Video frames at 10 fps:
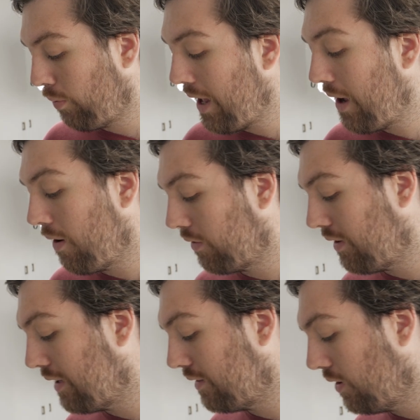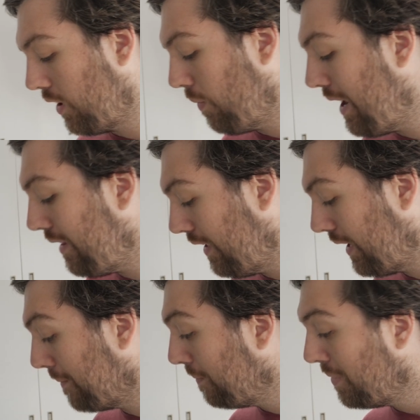way or else that's the only way thing.
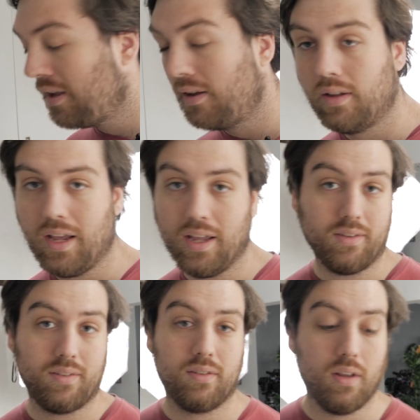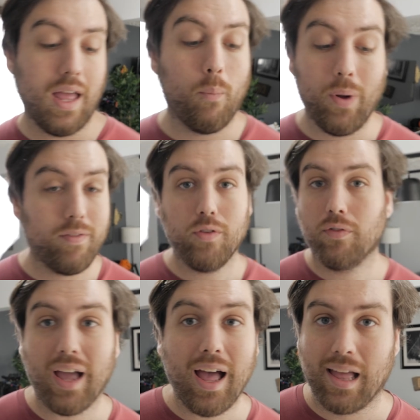It's whatever you've
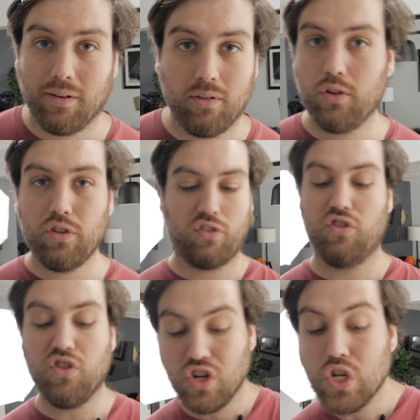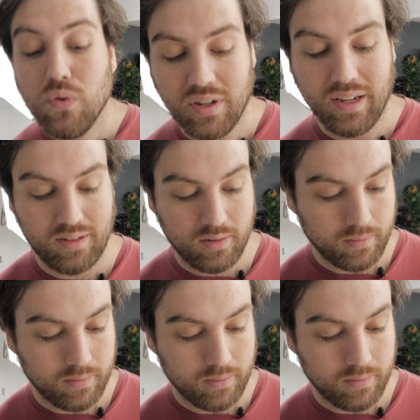got, you just use it.